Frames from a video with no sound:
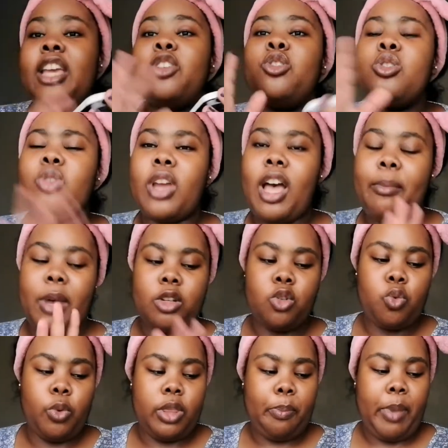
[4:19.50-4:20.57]
It used to come
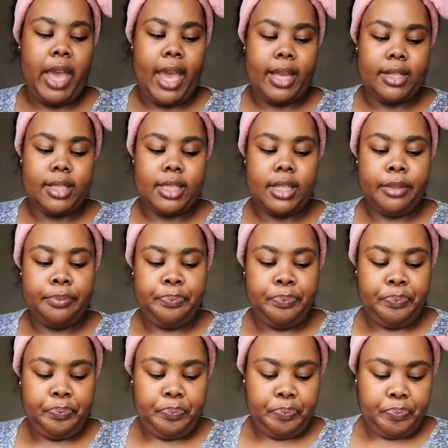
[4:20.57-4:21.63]
out with pads.
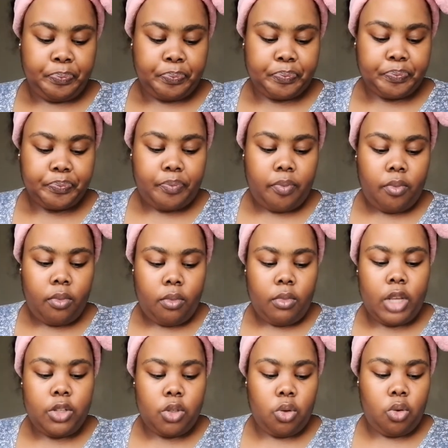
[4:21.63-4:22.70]

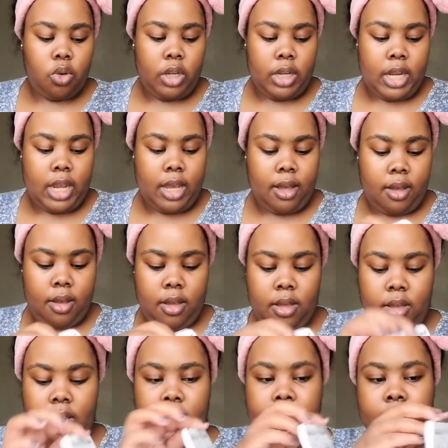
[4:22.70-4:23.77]
So in here
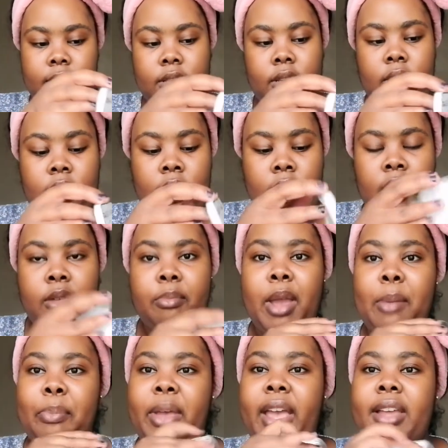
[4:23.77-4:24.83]
is
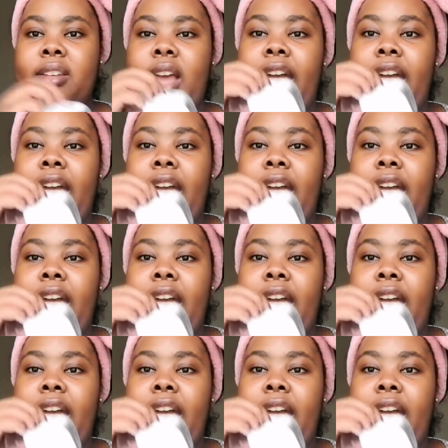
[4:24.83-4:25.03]
my pad.